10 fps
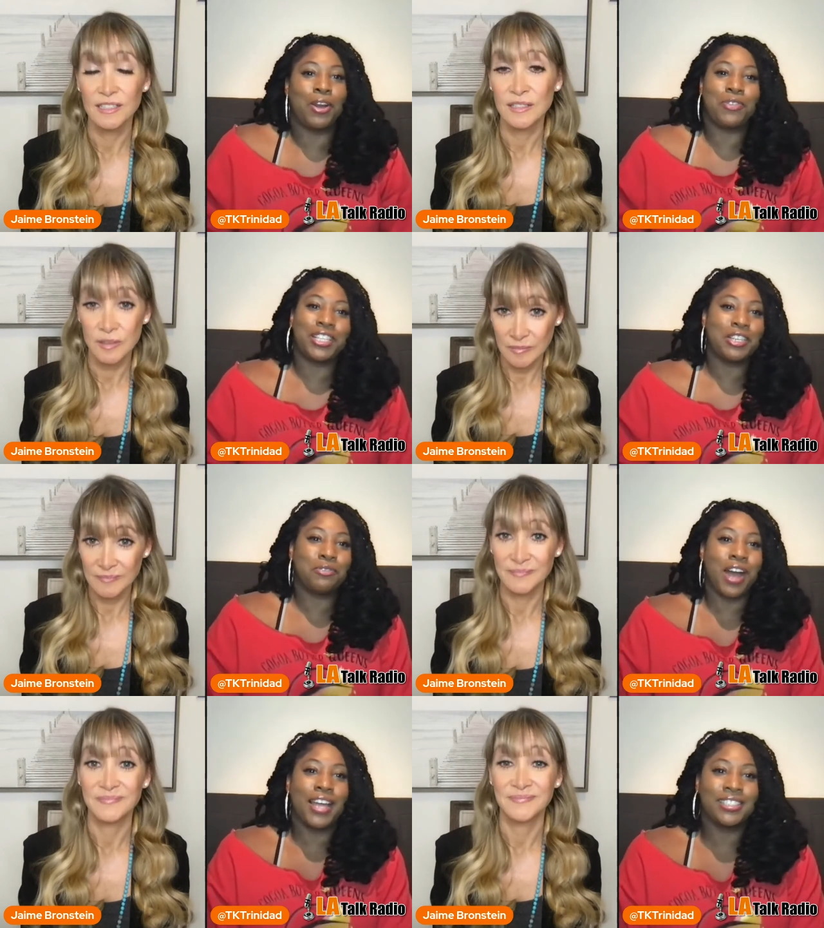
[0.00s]

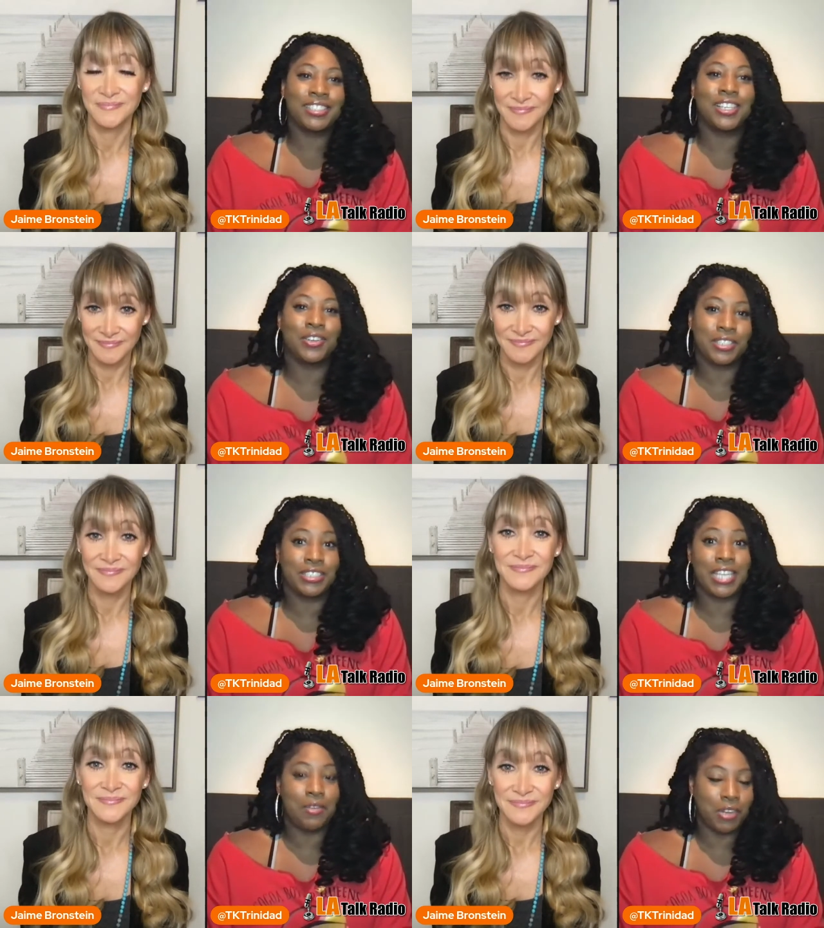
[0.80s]
Speaker 1: perfectly fine. So
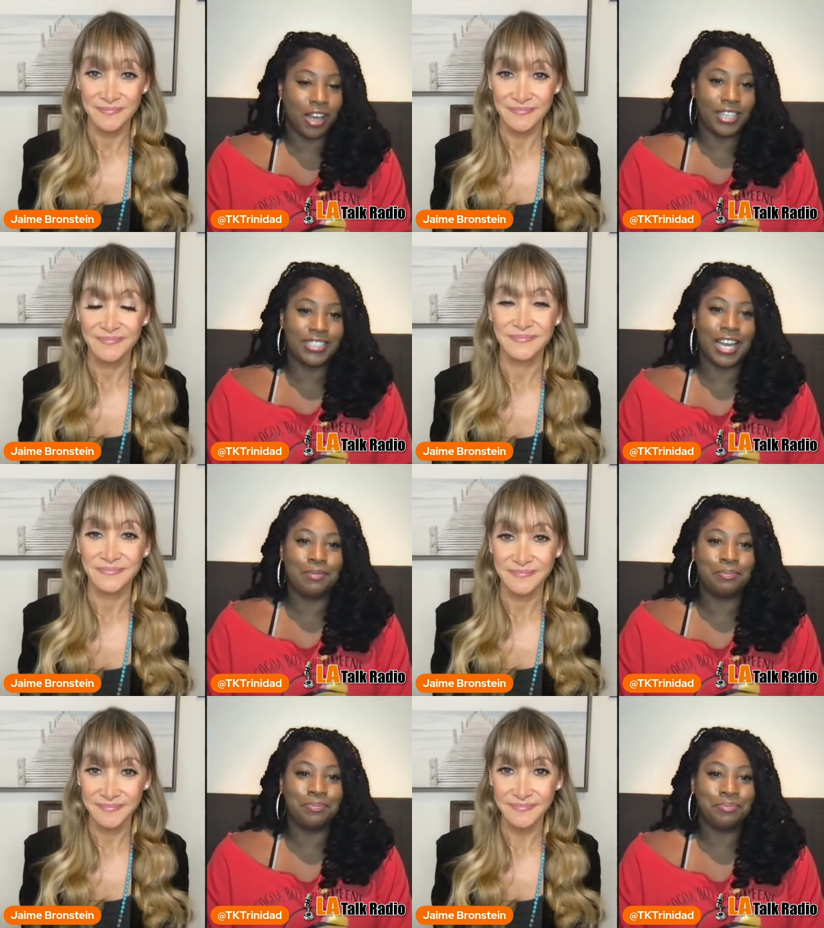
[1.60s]
it saved a lot of
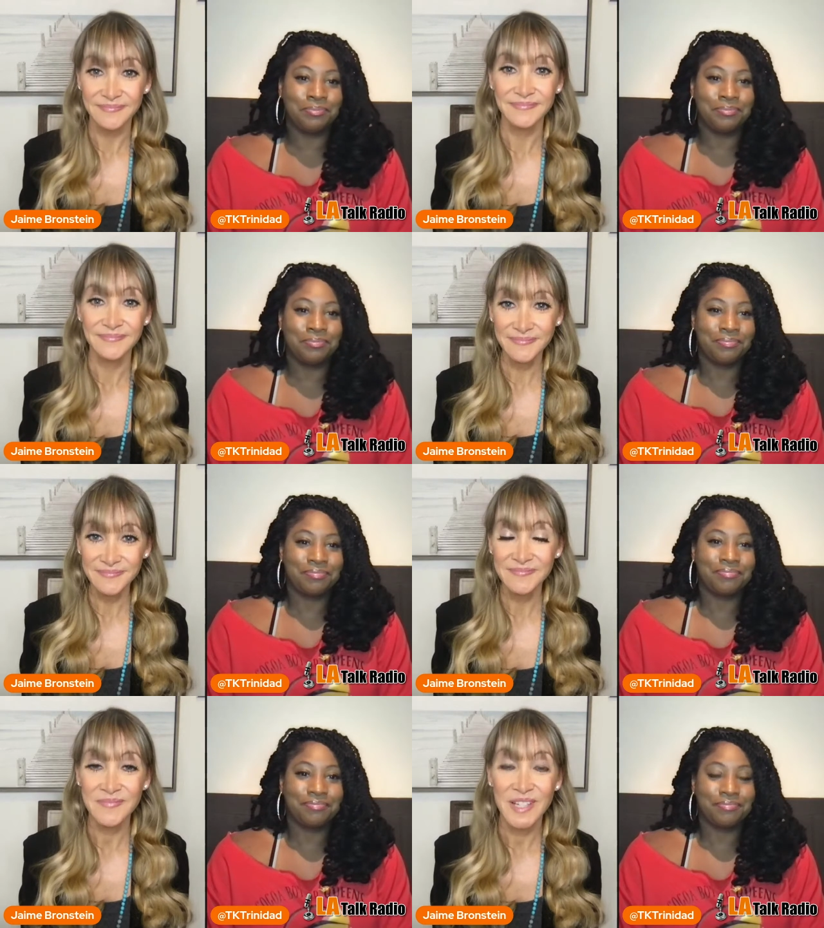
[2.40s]
time.
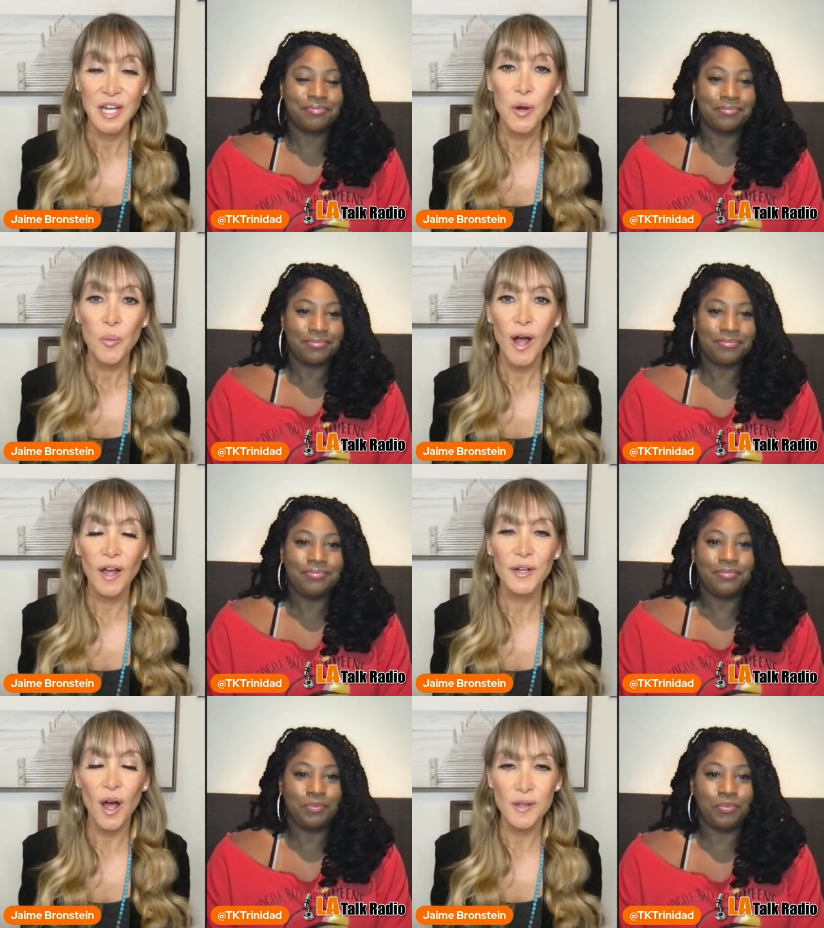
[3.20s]

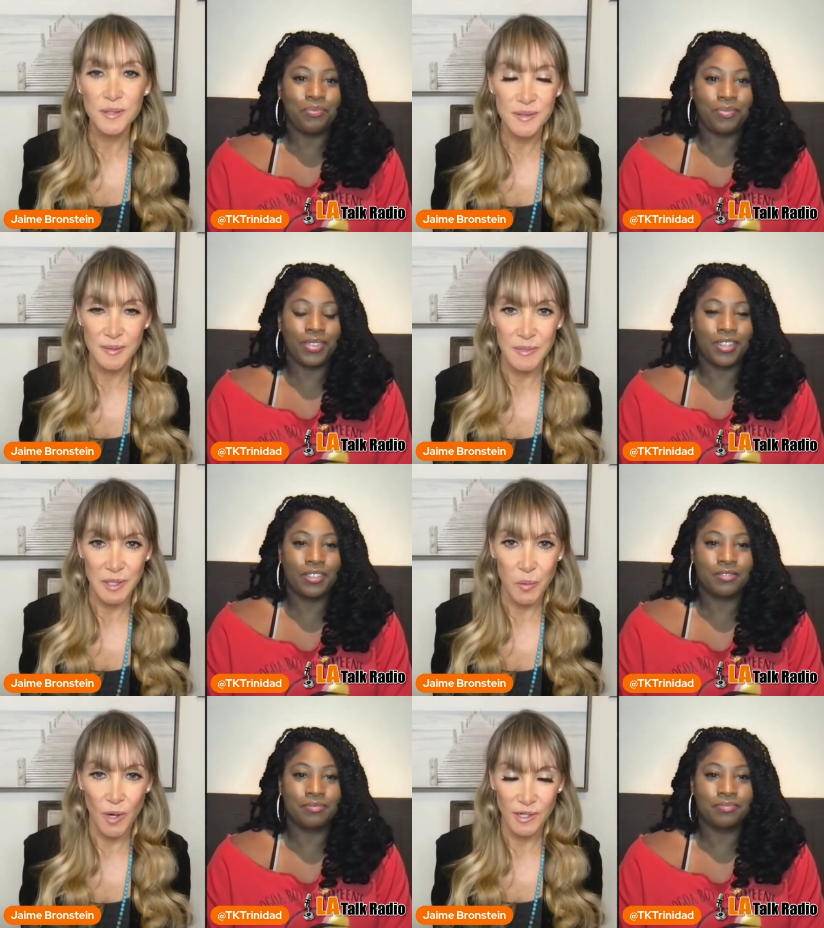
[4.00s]
Speaker 2: Well, it also seems
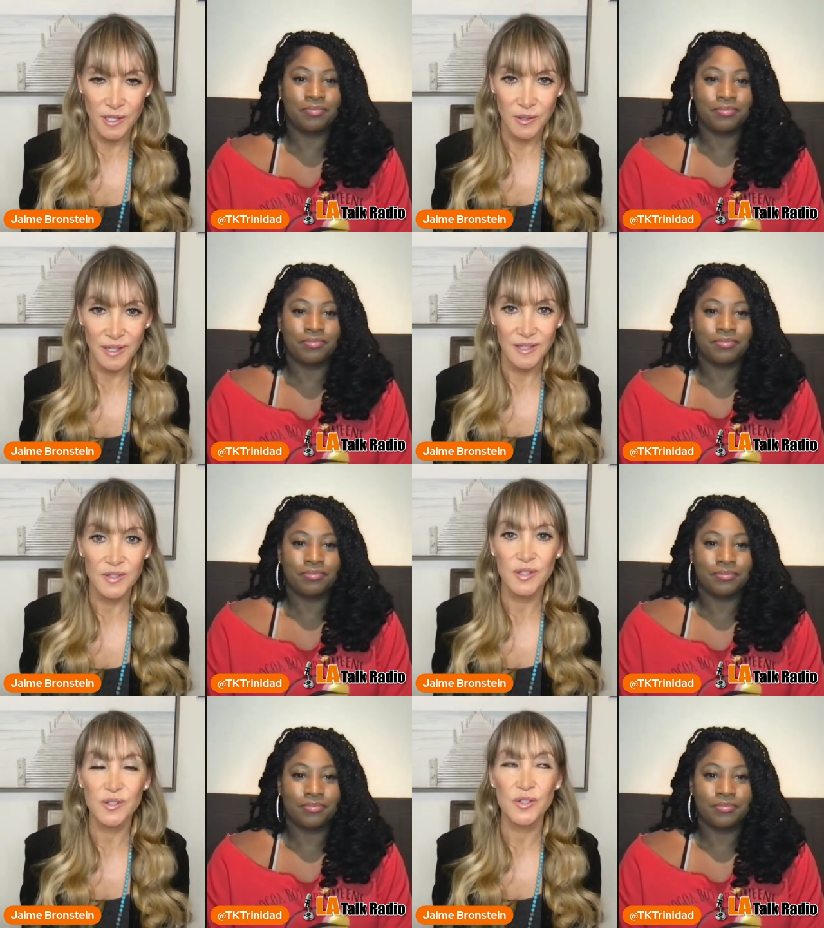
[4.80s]
like what you're doing
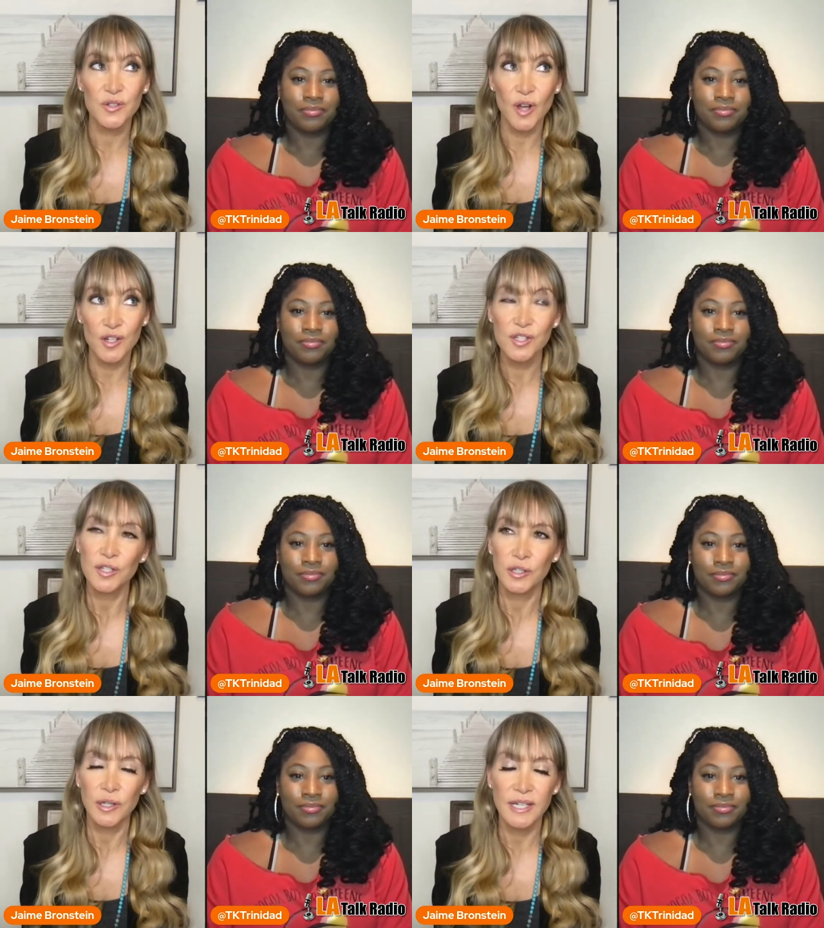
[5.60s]
is such
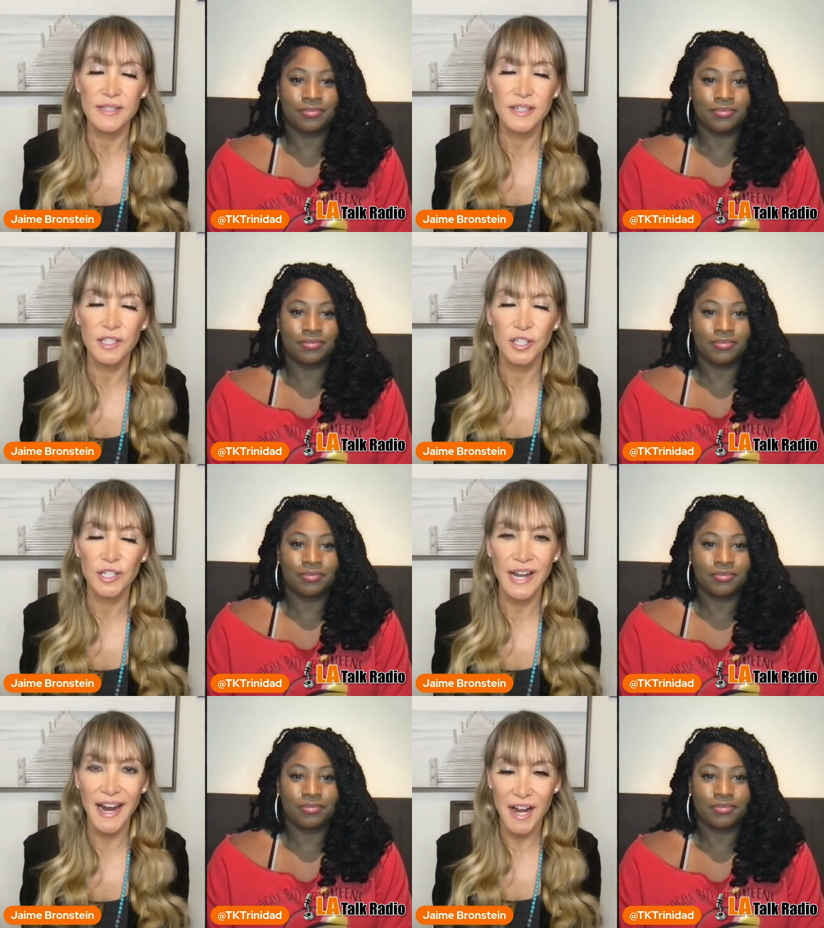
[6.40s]
a great, it's like you're
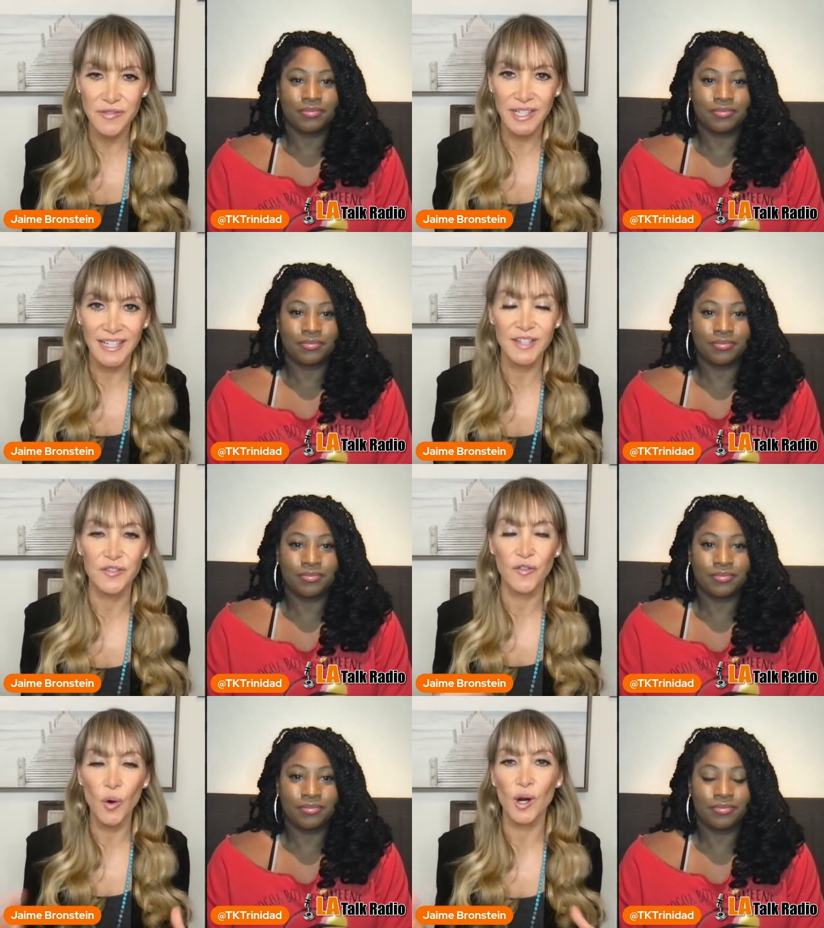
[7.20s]
an
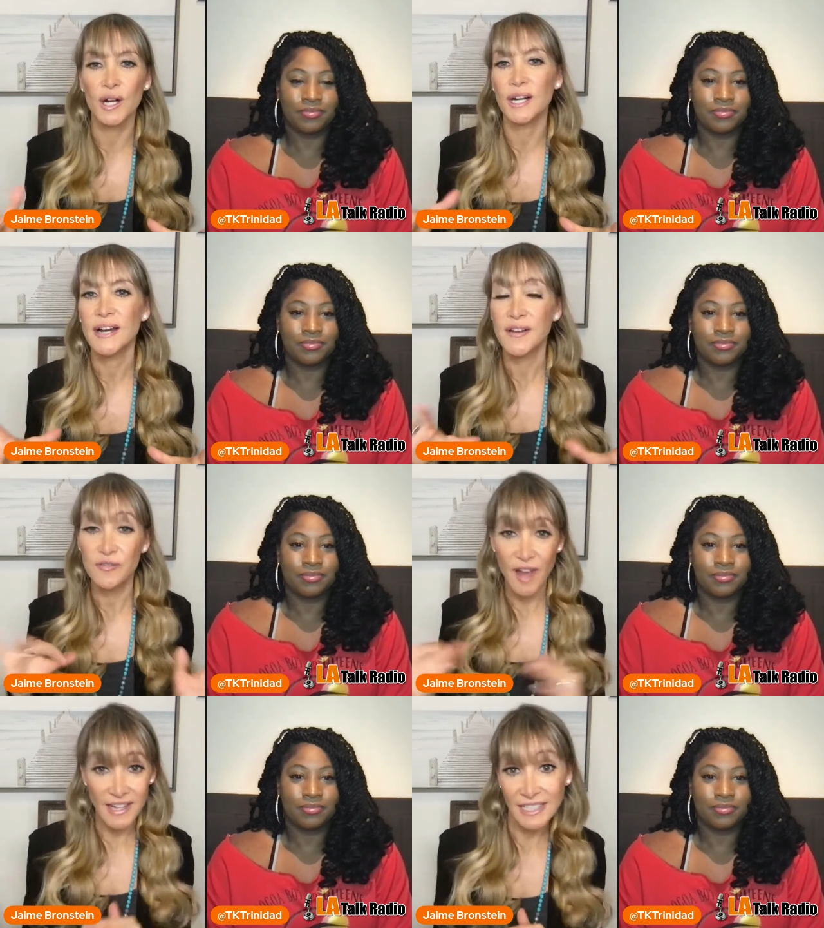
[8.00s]
advocate for
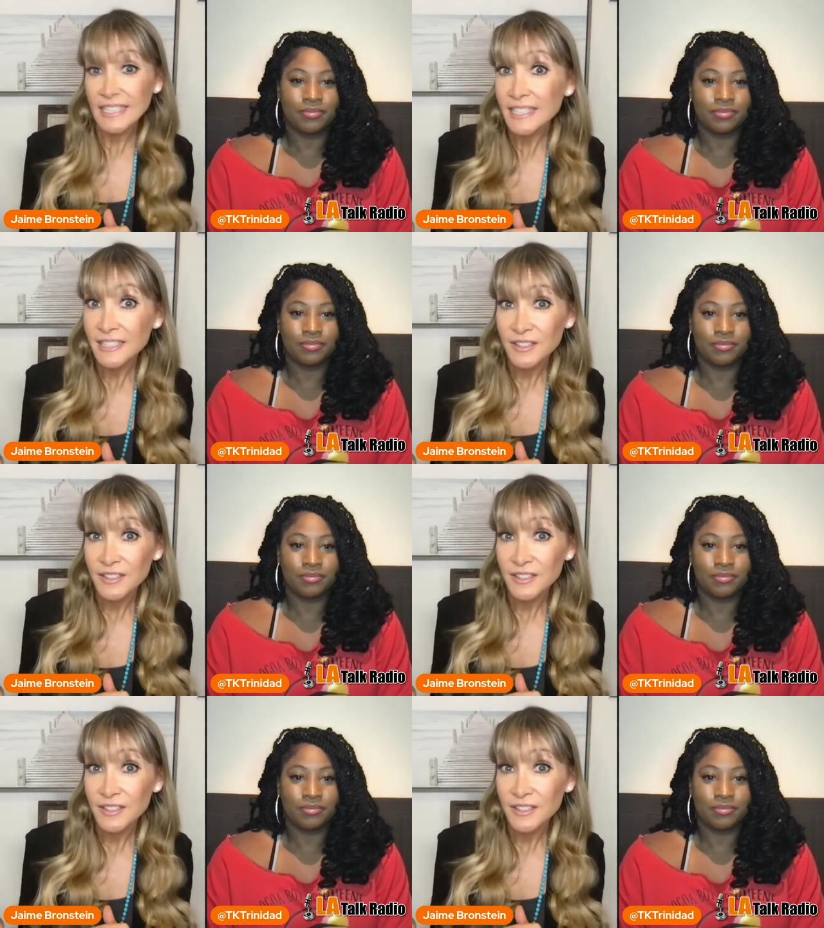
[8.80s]
vetting